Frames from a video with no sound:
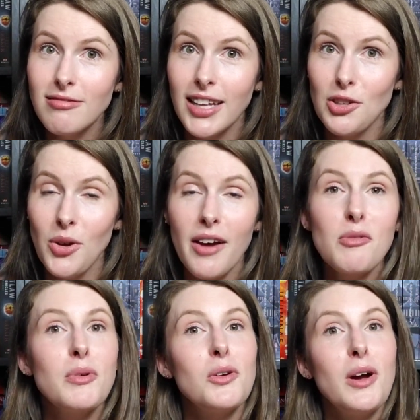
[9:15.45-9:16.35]
then you
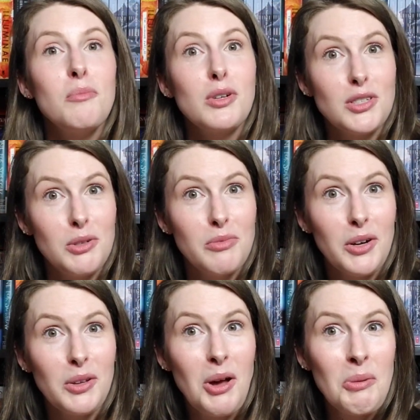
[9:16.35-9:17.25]
haven't been around BookTube
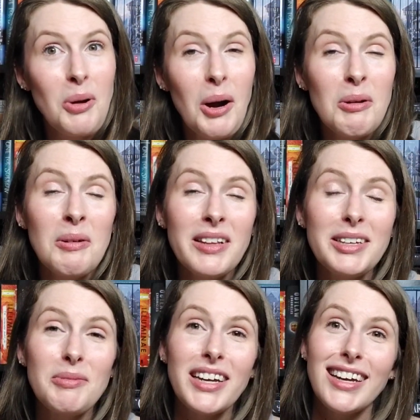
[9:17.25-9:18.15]
very long, probably,
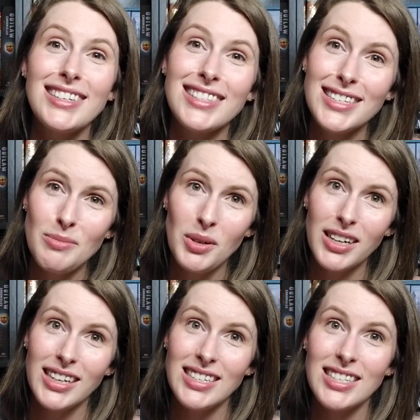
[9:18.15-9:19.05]
because this book
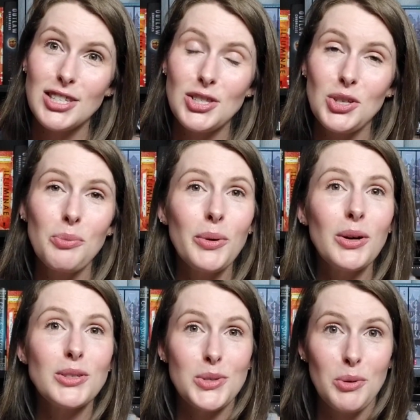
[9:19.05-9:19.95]
is
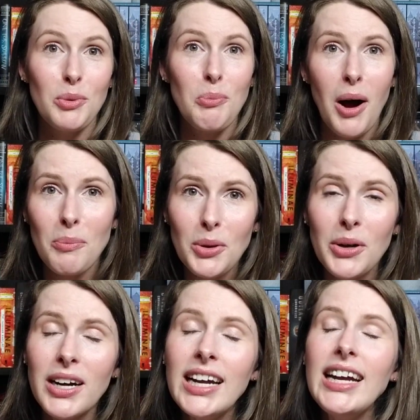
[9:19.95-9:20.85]
super, super popular.